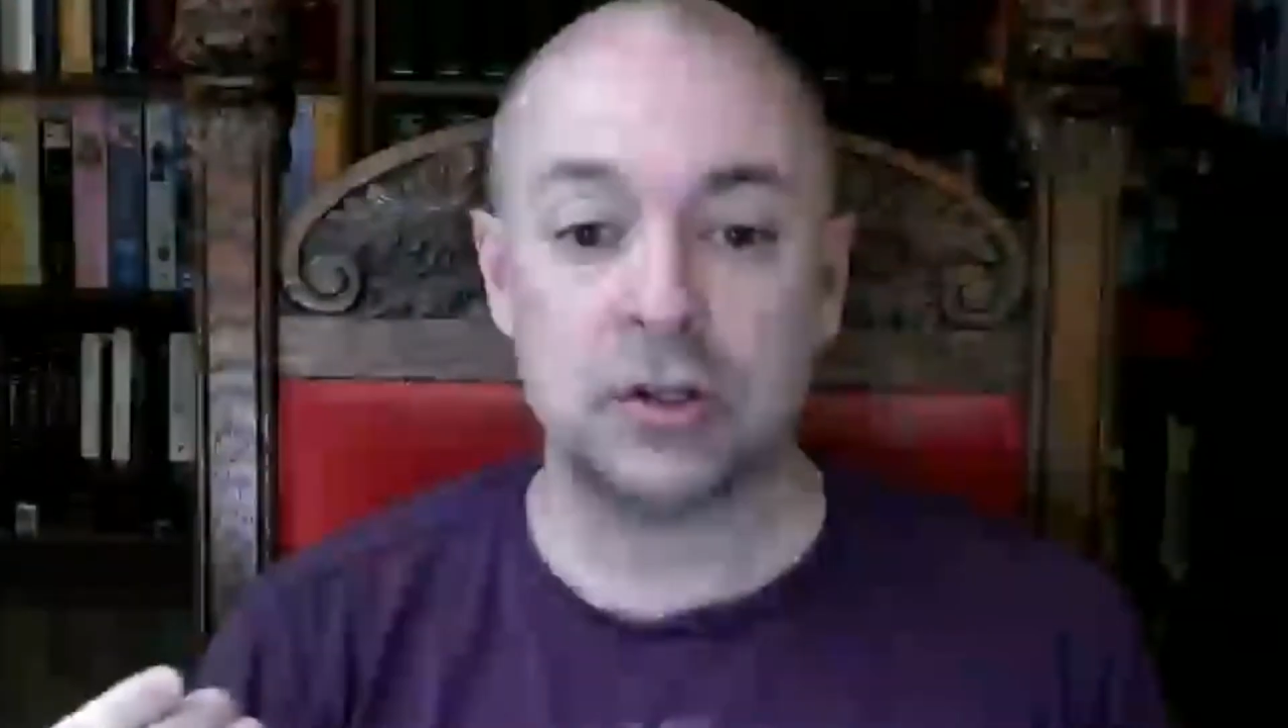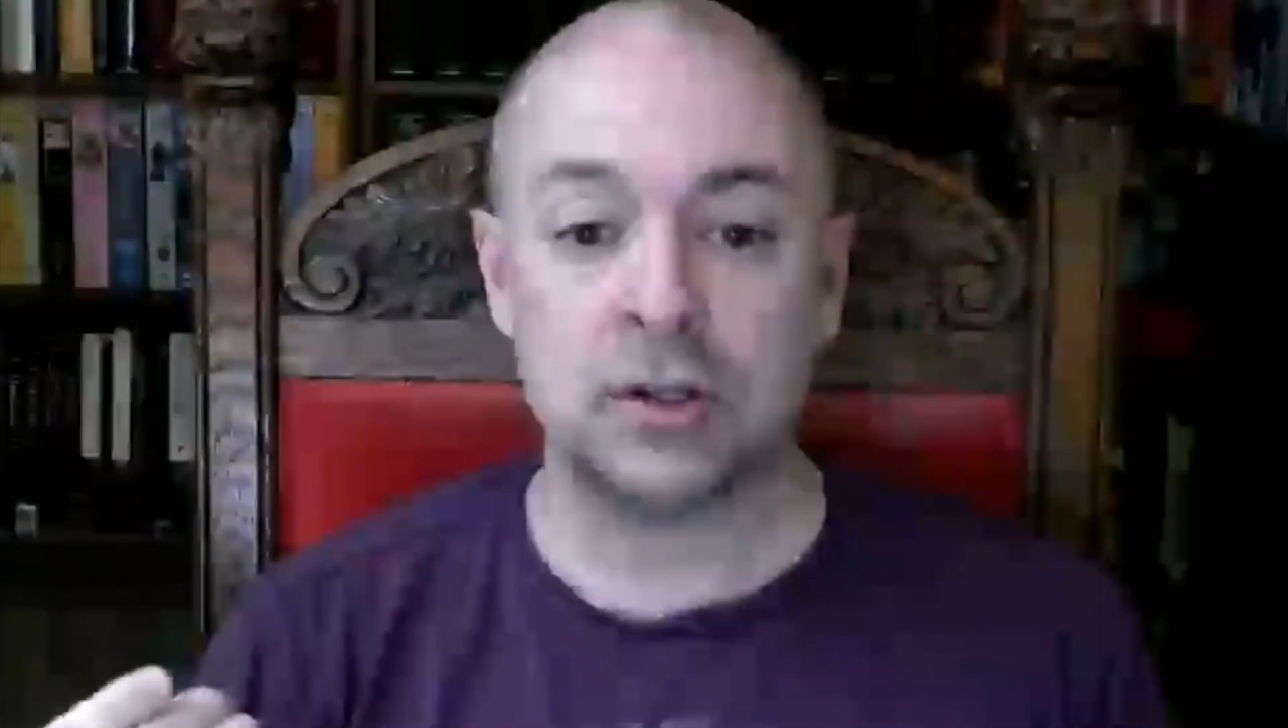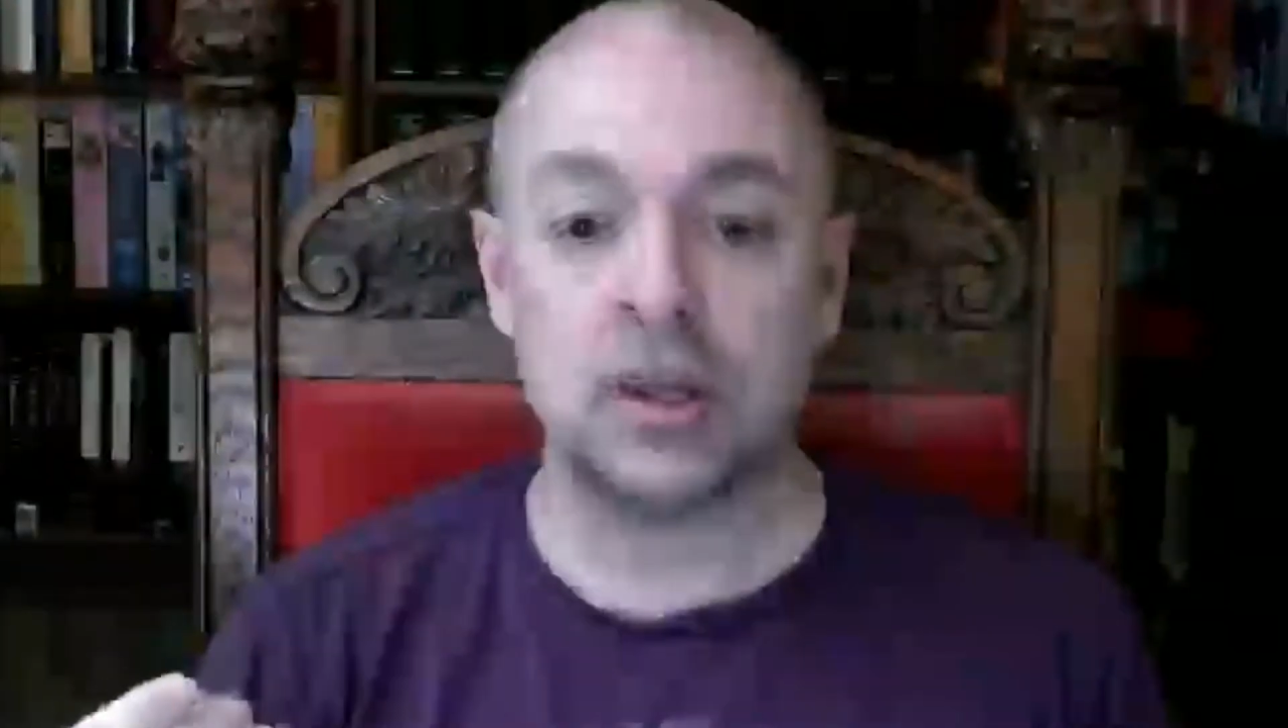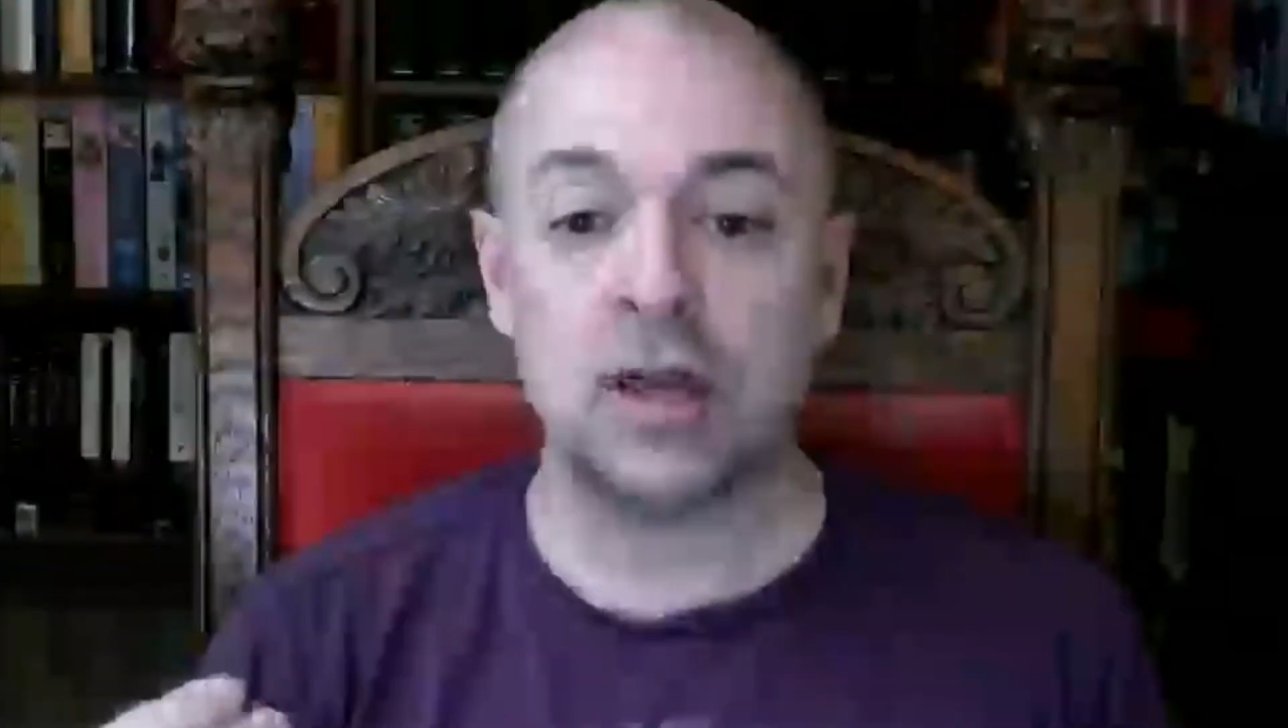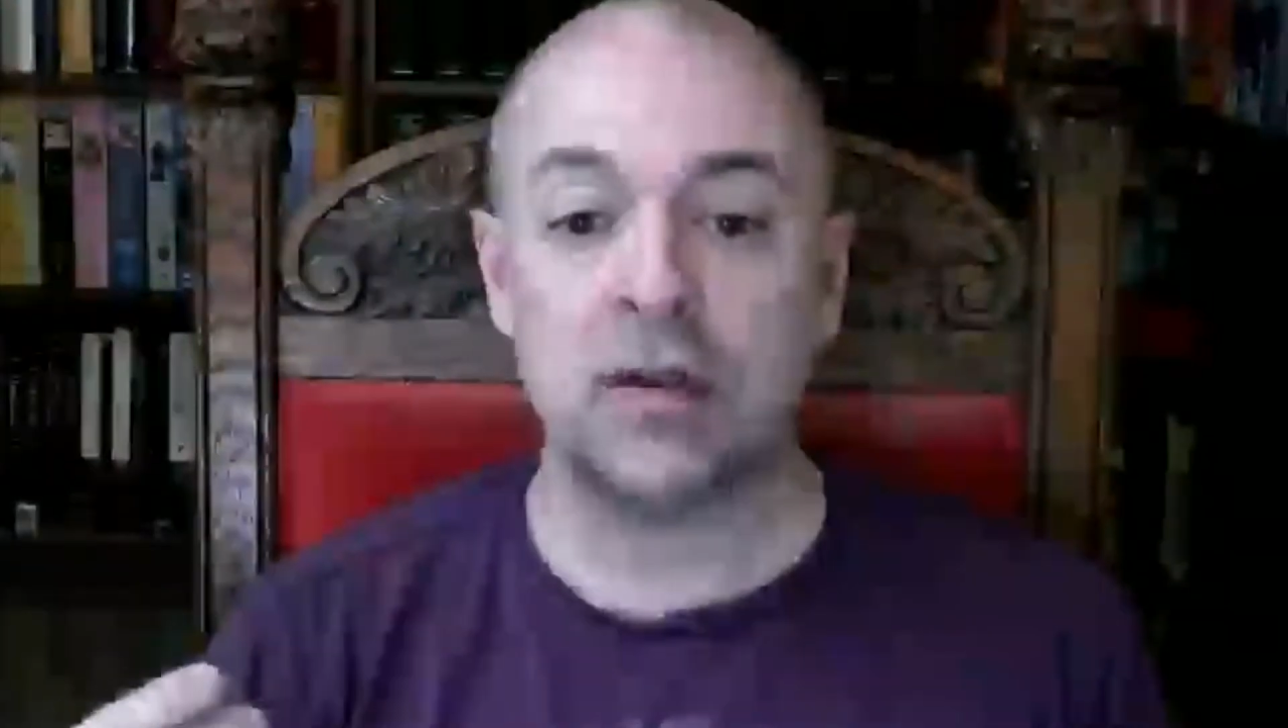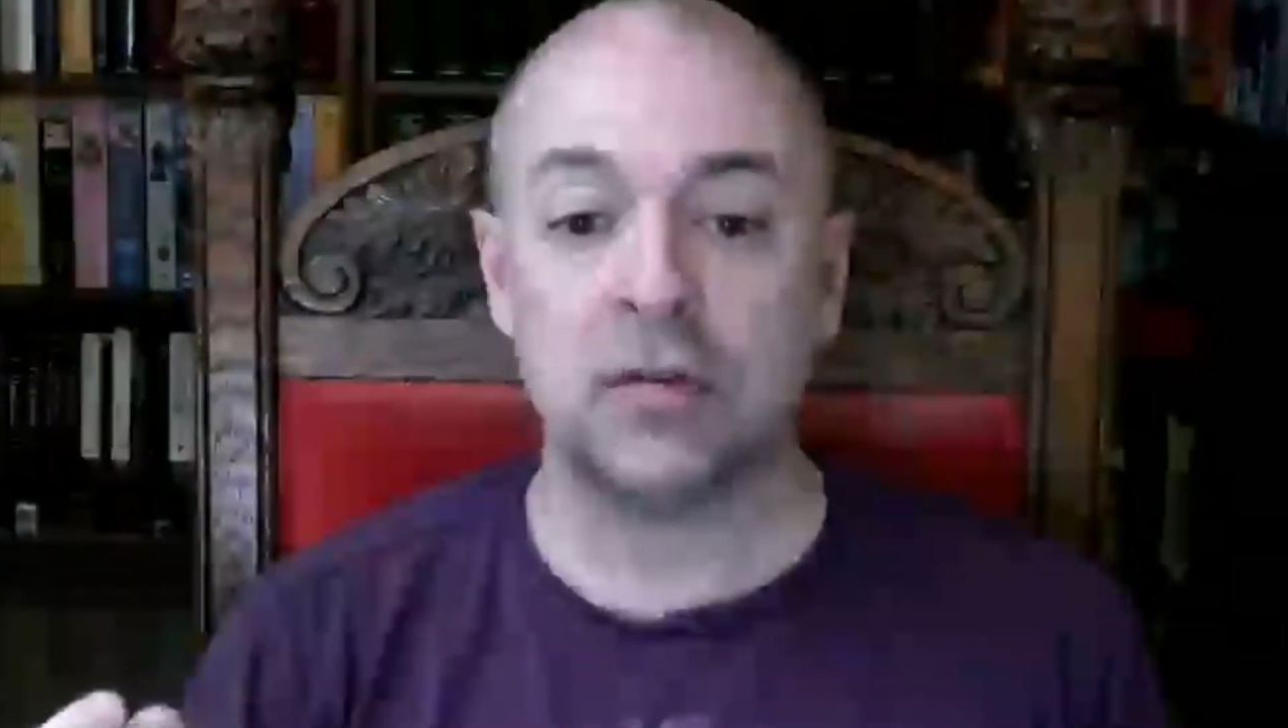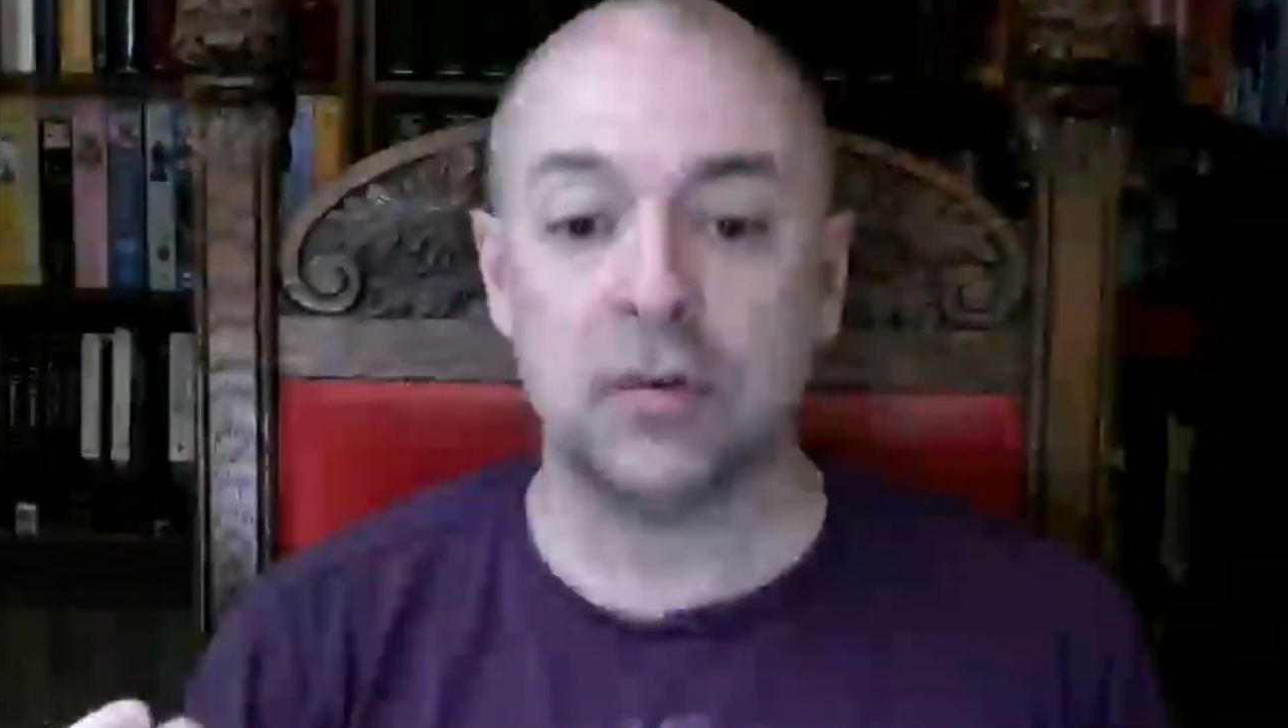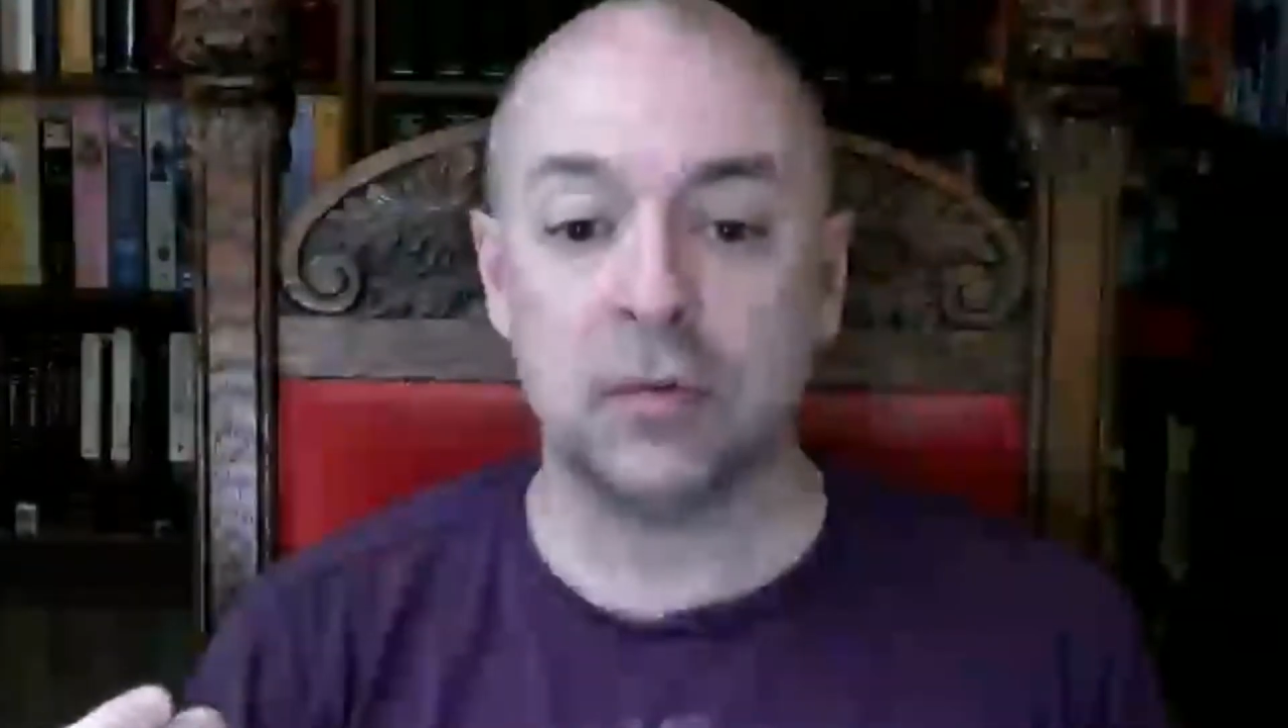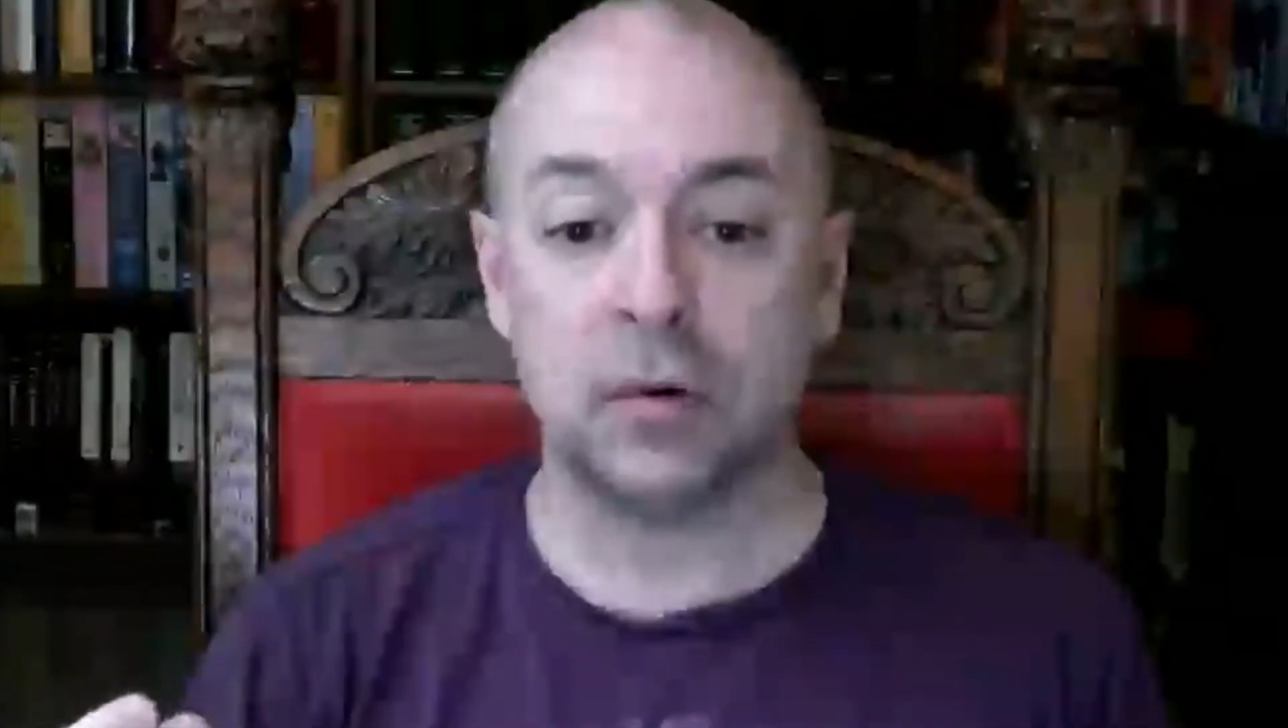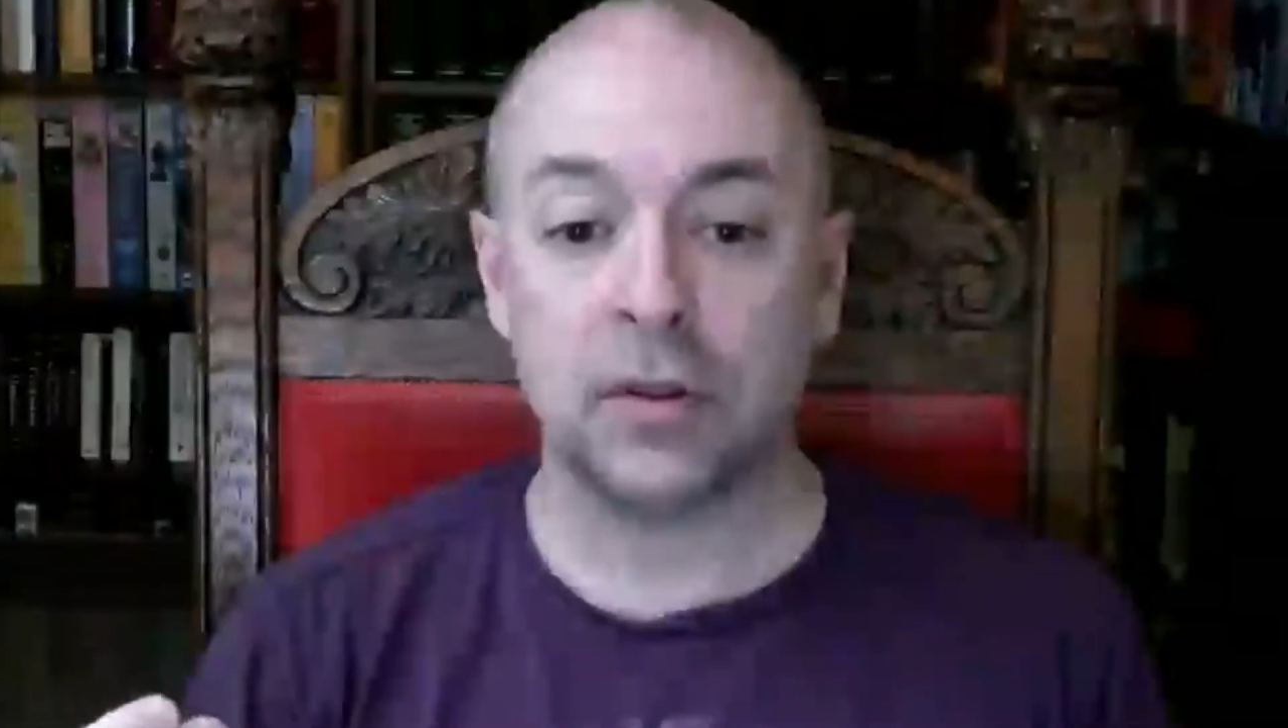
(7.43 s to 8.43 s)
and so
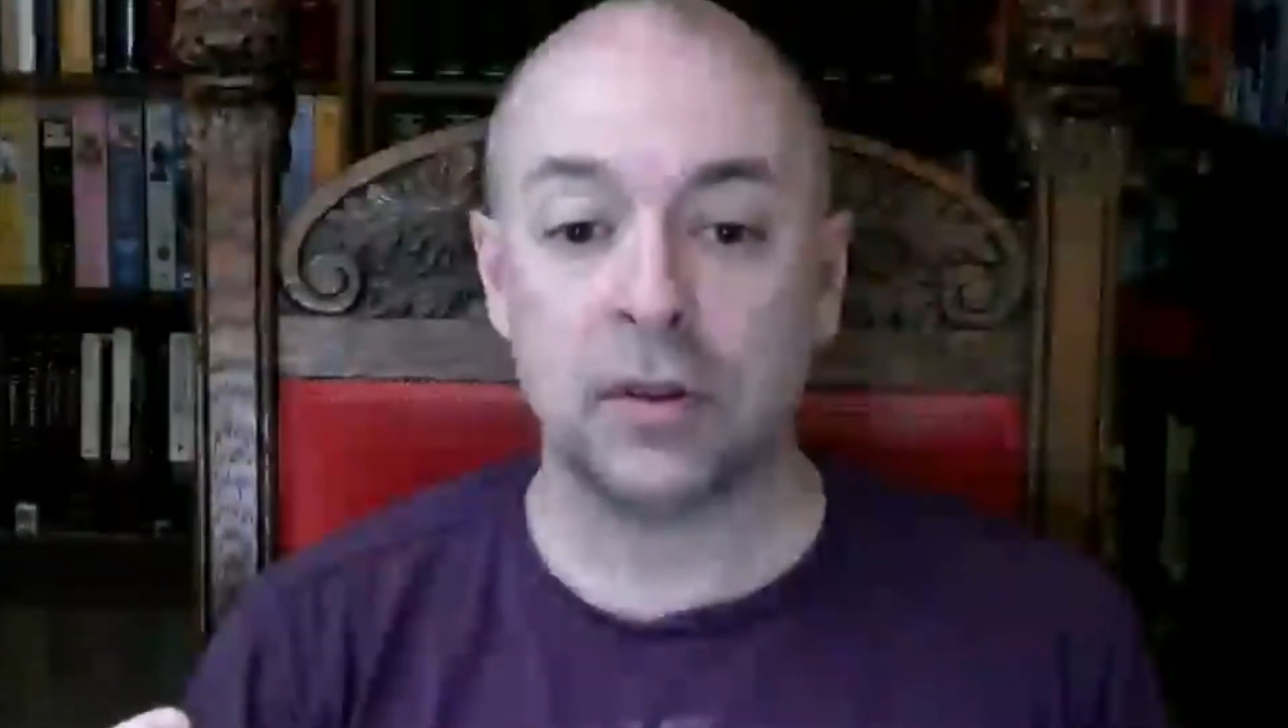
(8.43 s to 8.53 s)
forth.